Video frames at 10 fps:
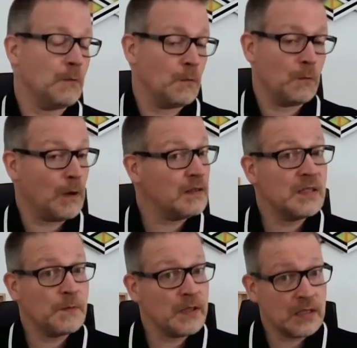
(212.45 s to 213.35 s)
one
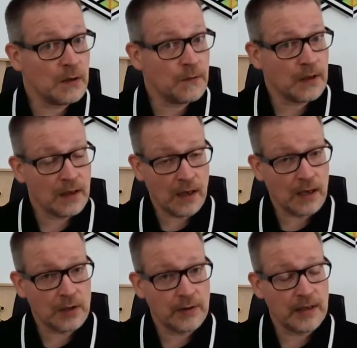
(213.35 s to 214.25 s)
specific
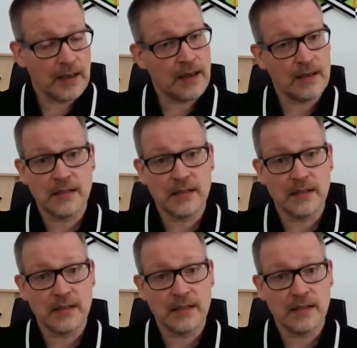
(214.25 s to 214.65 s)
country has